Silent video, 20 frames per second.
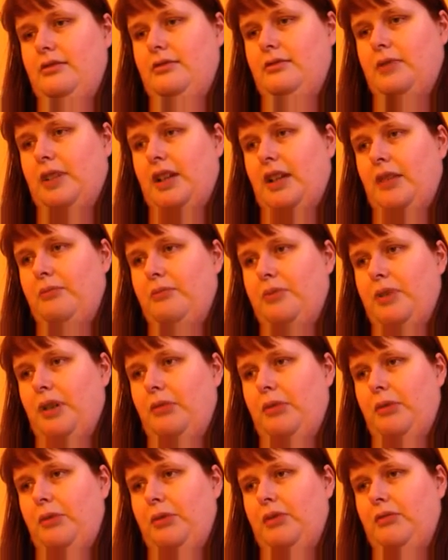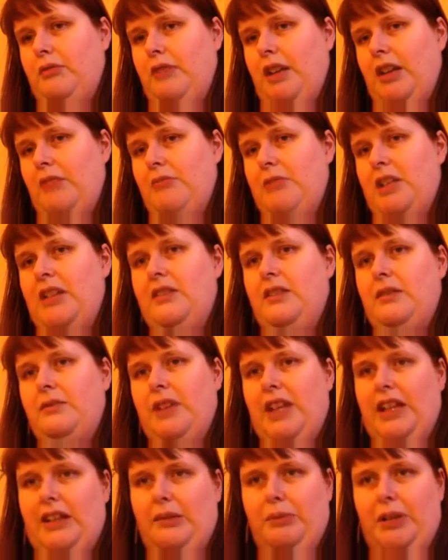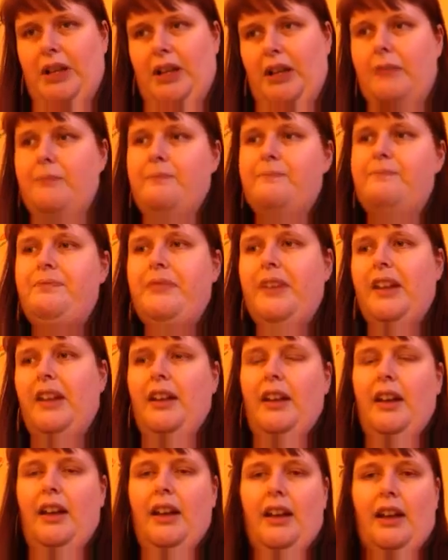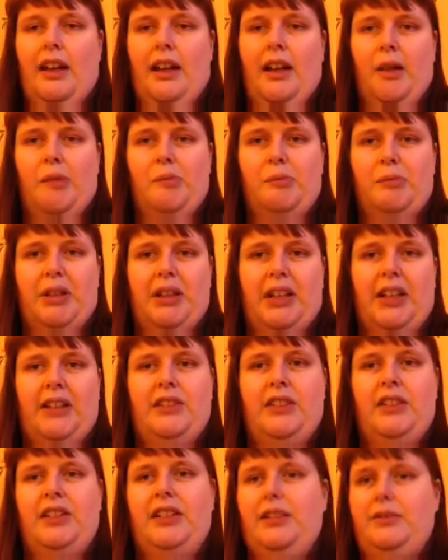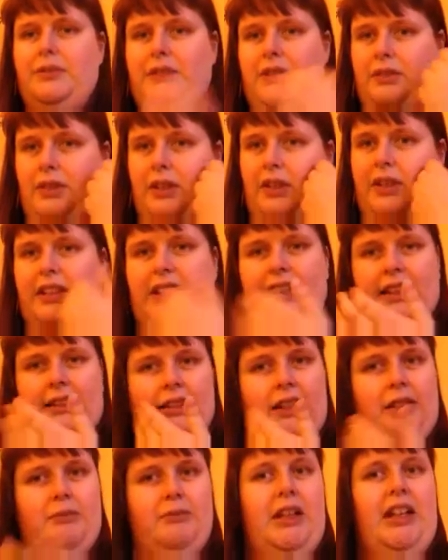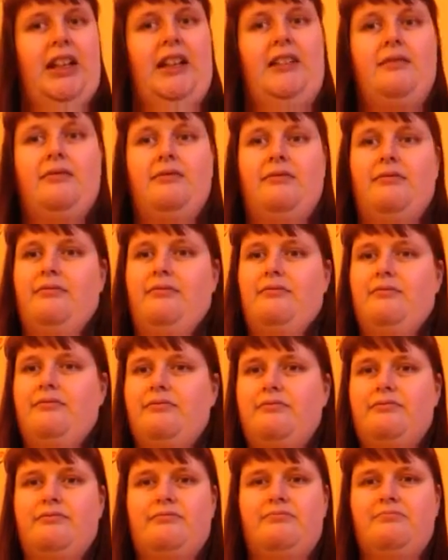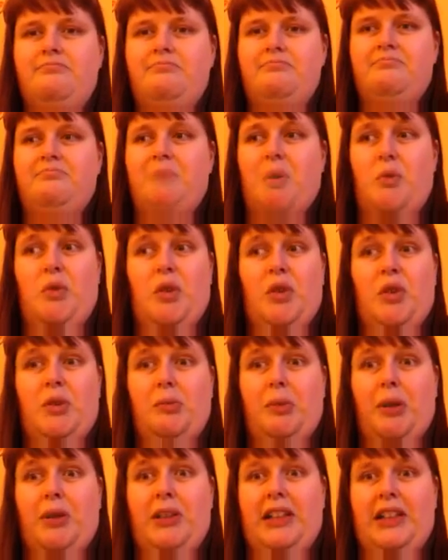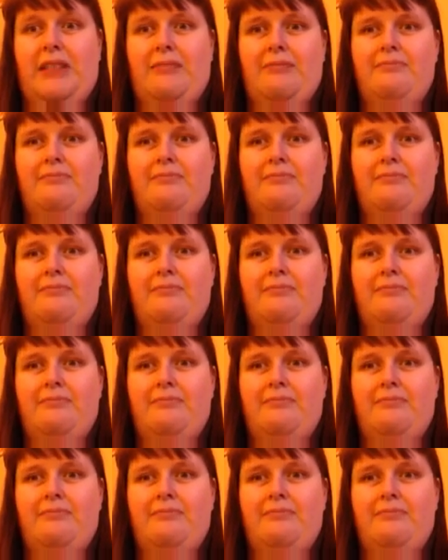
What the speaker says: what I probably wouldn't recommend is face blur, but that's just if you've got skin like me, not spotty.